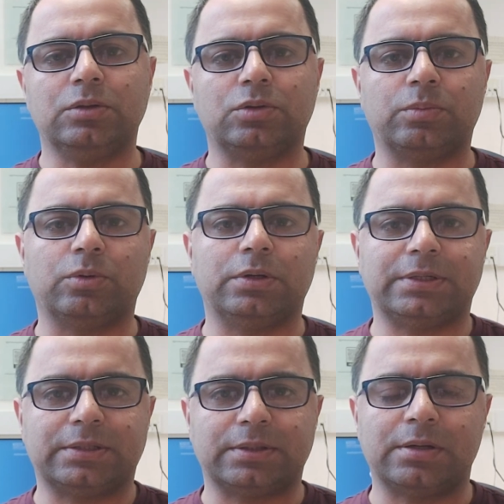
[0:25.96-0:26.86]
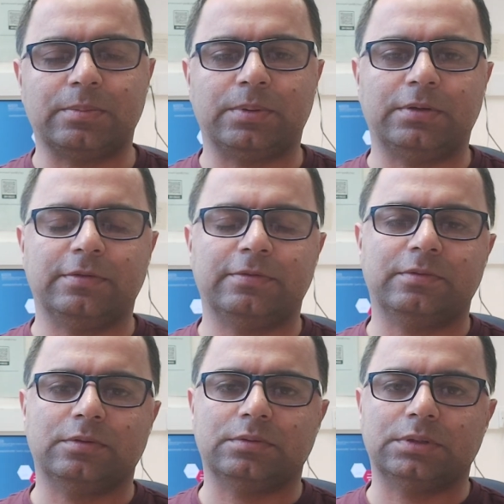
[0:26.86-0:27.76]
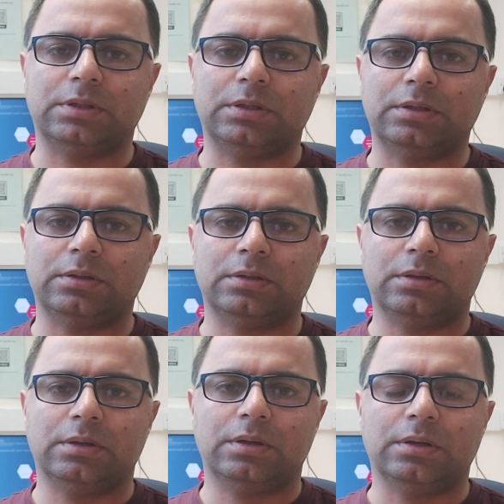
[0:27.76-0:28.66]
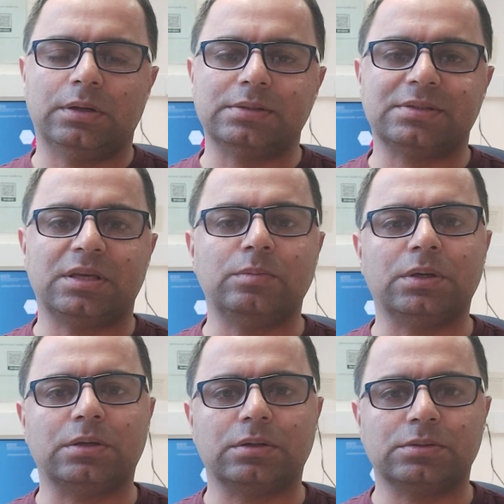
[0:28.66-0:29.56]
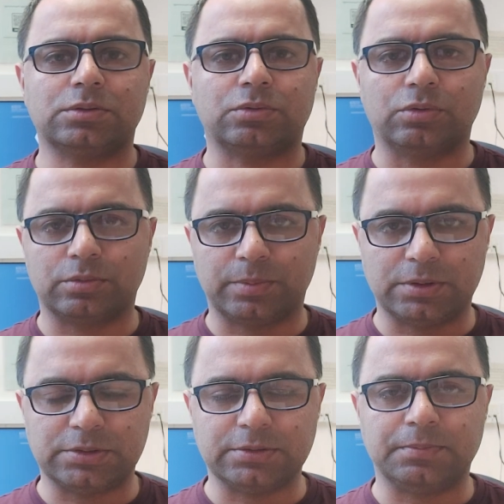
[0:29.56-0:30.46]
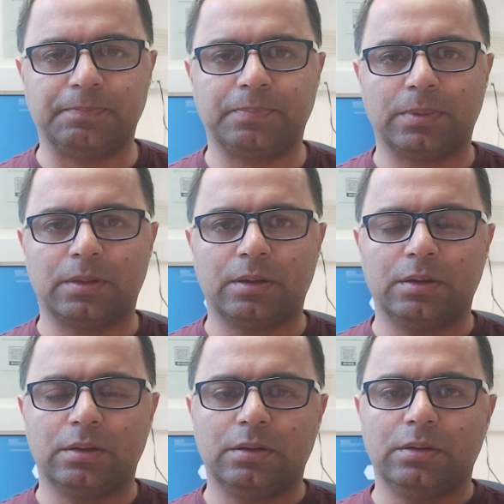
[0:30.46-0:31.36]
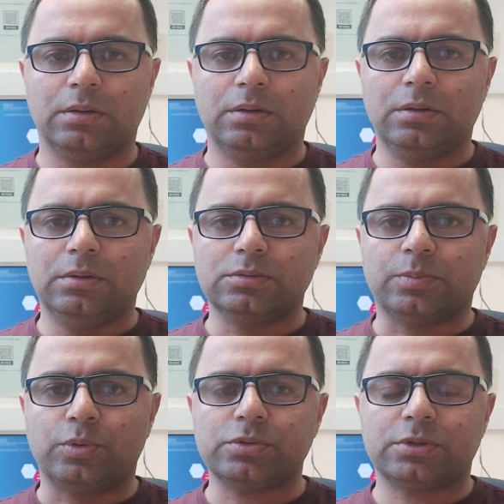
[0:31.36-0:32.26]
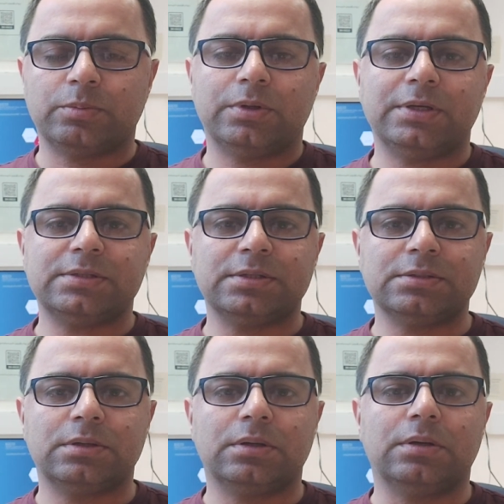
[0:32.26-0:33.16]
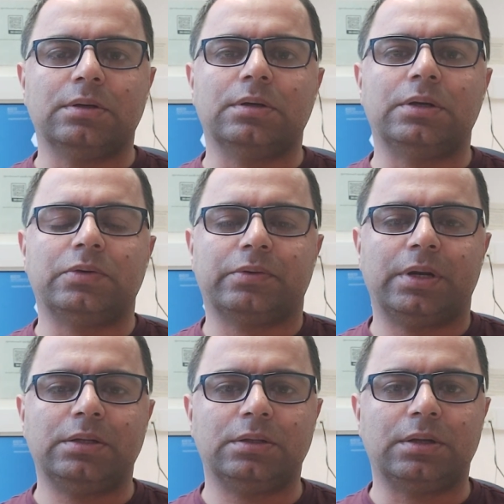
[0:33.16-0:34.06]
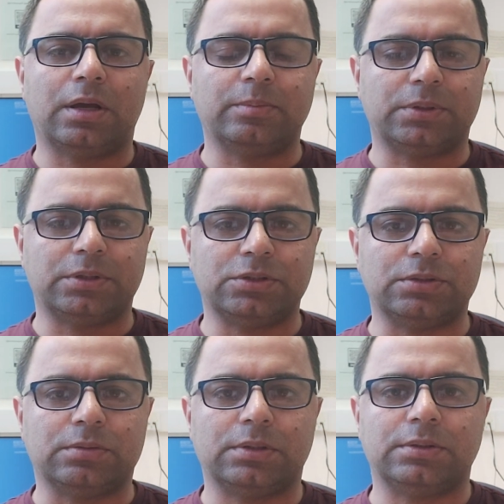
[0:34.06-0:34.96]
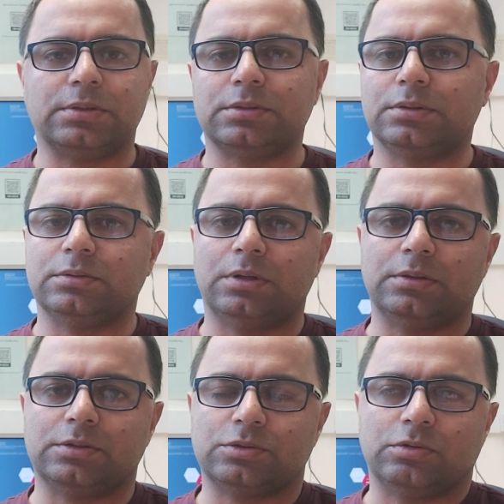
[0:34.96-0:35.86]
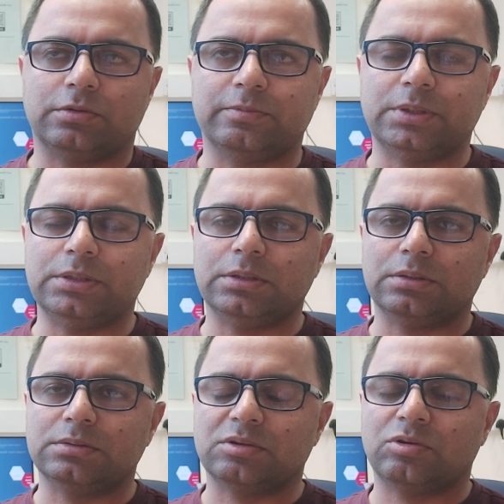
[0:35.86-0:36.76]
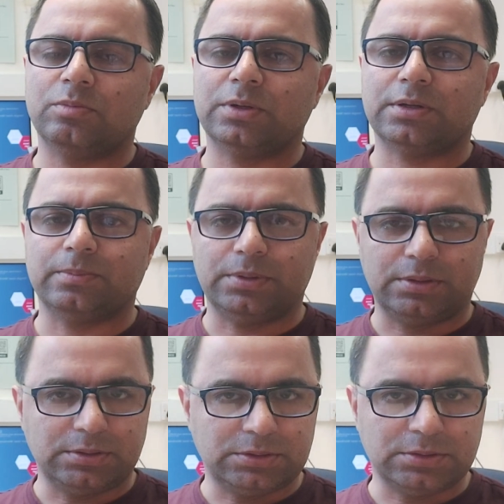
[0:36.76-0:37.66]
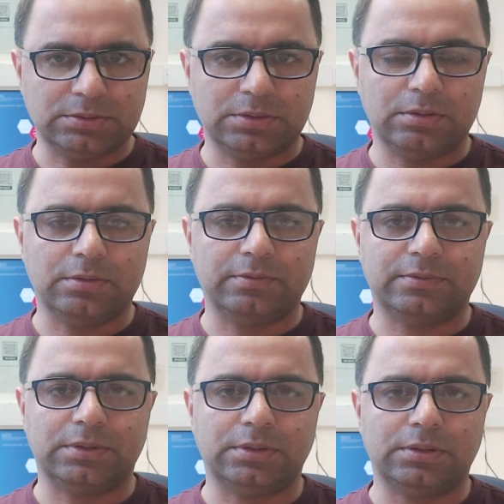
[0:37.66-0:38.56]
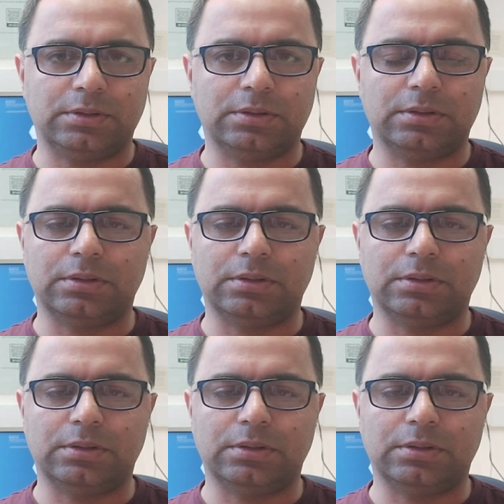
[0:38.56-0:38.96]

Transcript: thrombolytic therapy for the ischemic stroke patient. So post-thrombolysis, intracranial hemorrhage or other sort of bleeding is a common complication of the